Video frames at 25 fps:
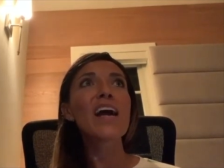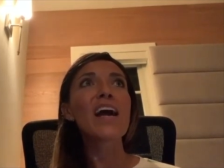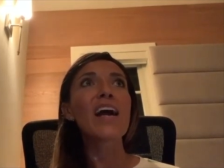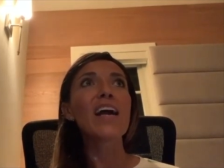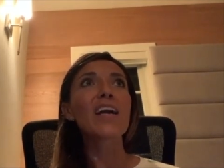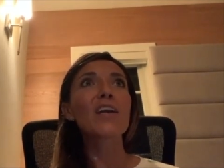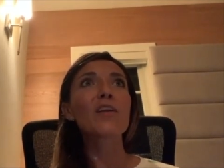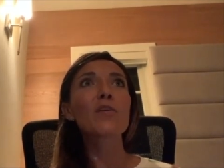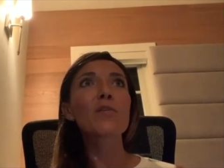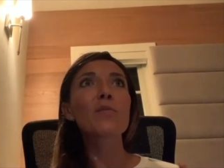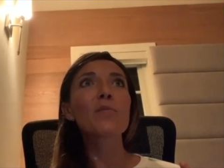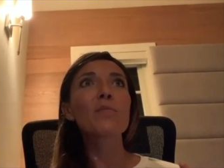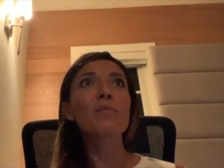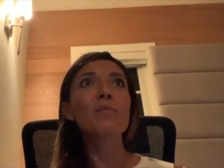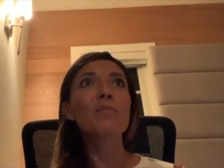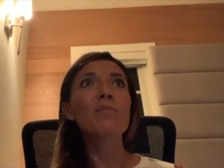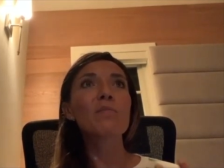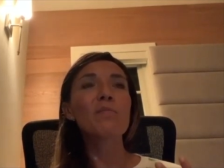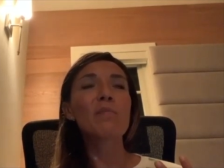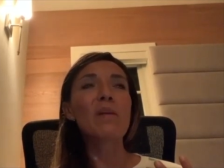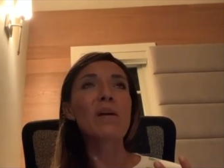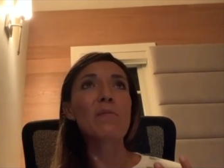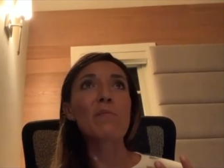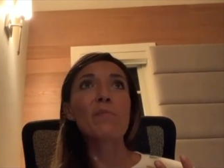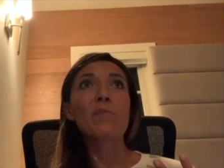i could
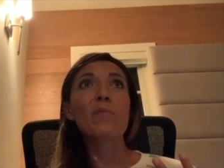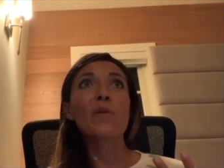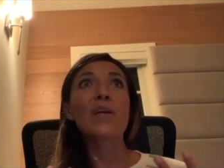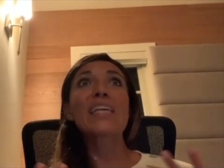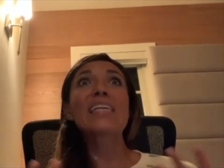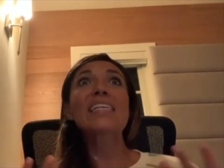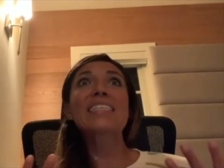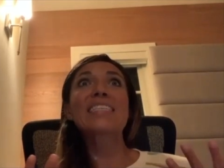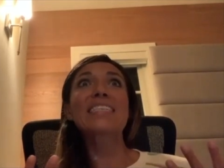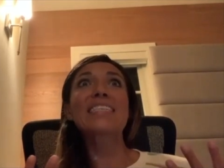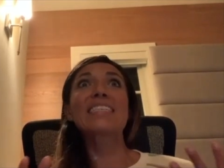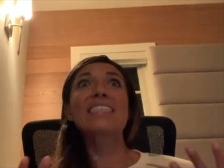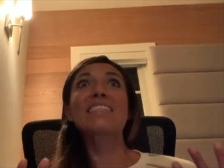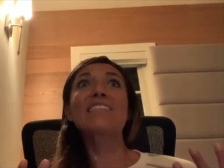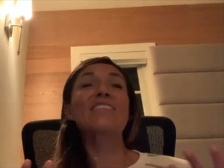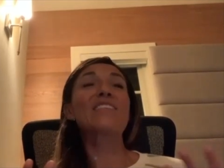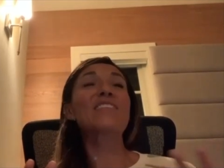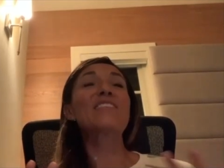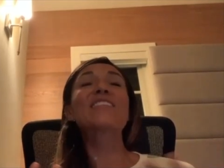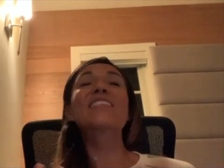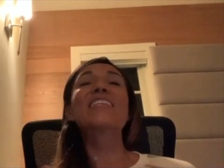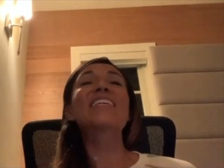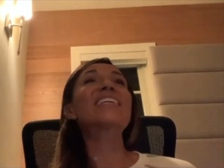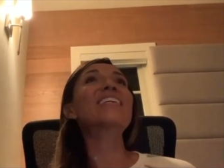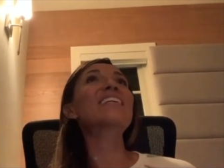embrace it you know
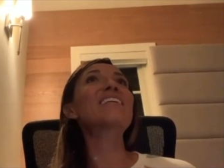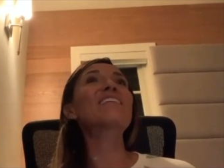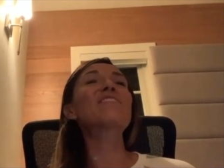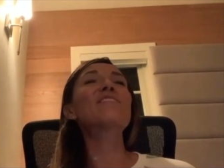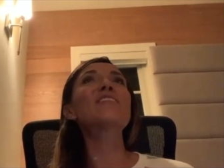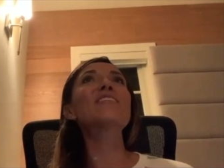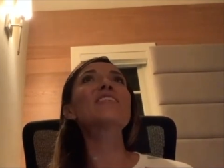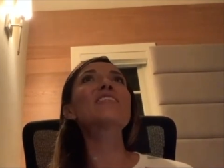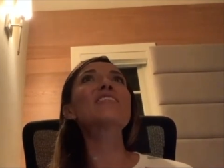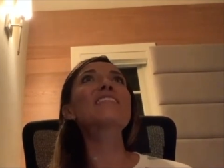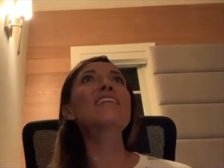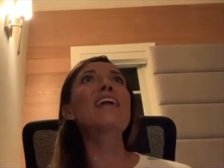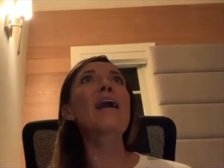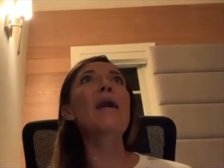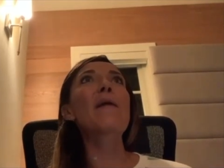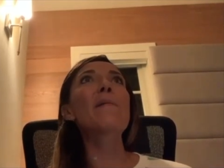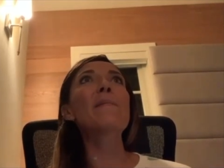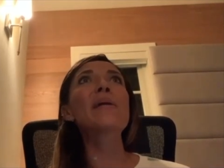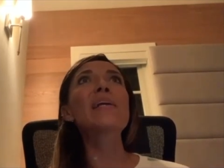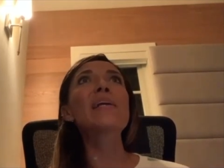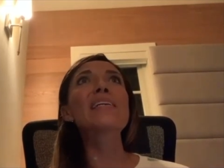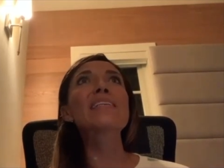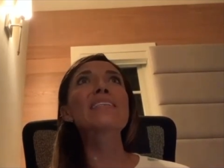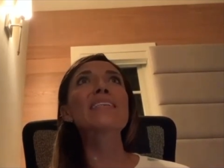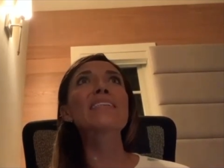it's like it was
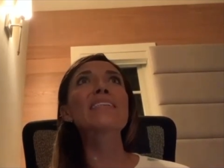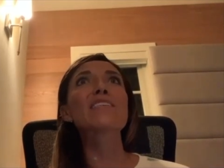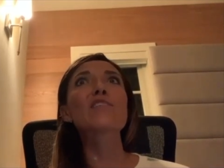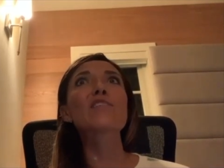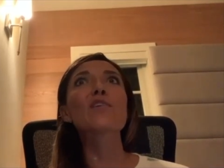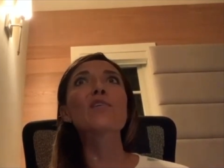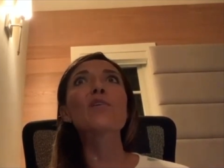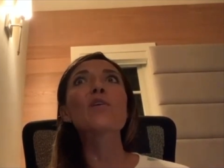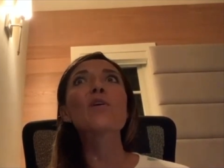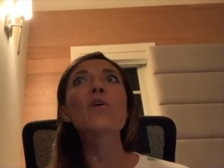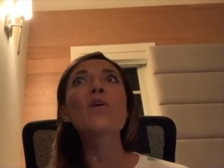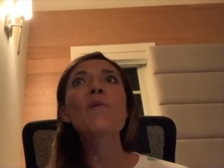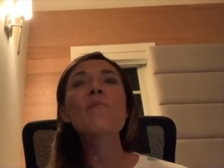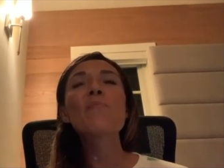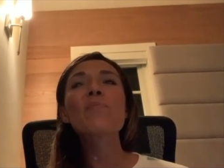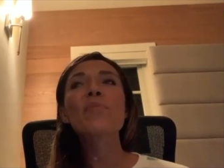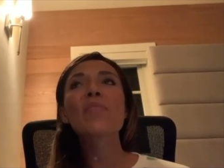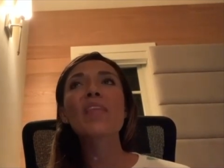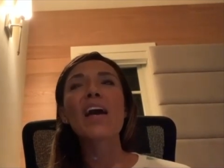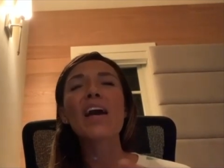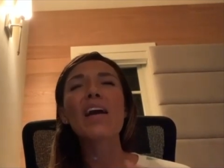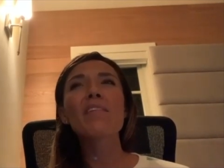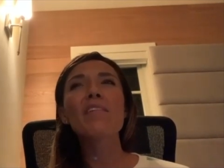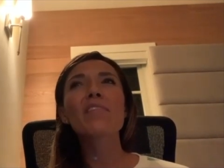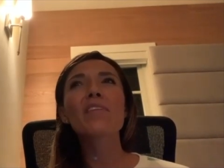amazing so
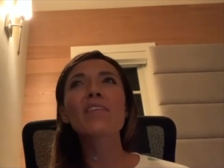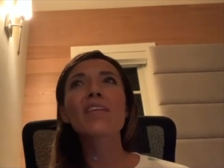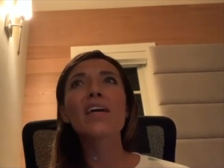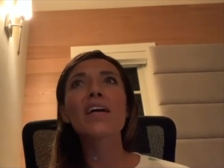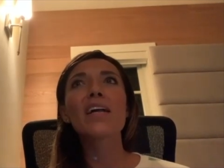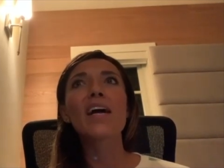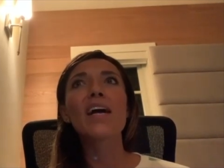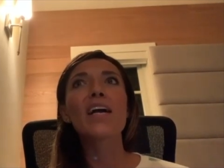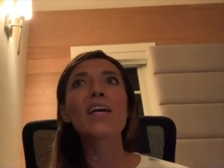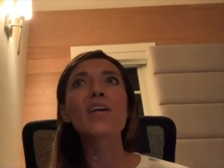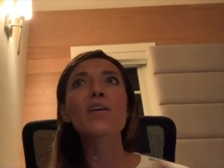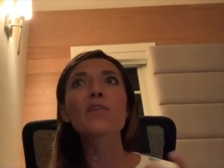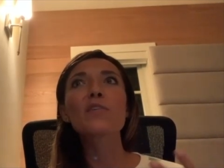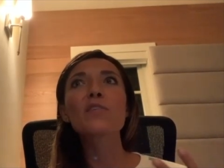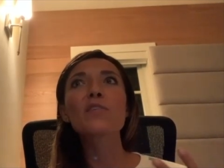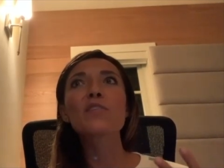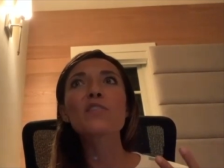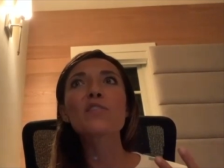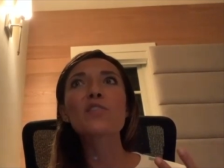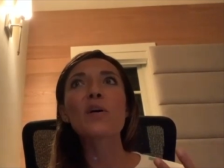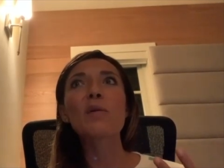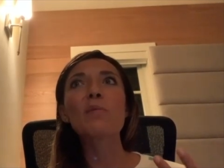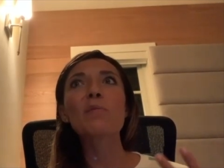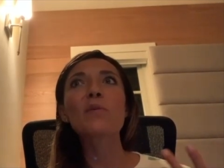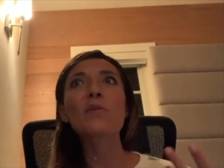after that i couldn't
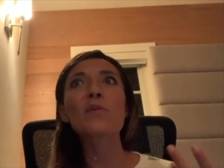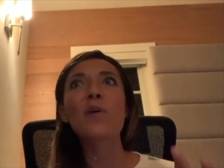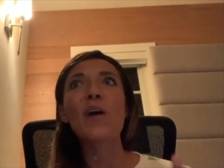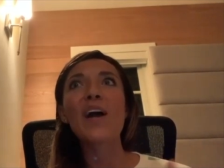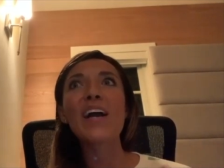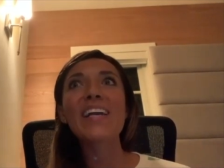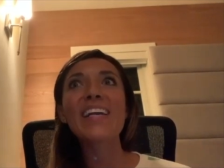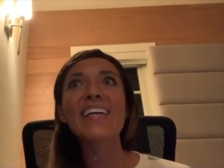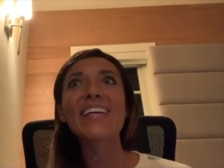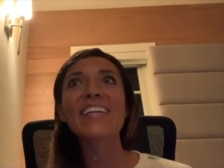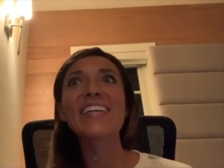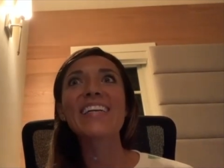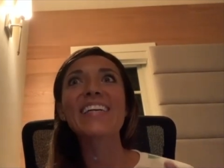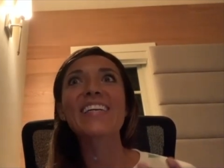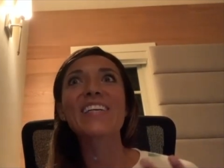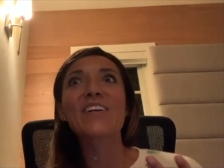stop crying and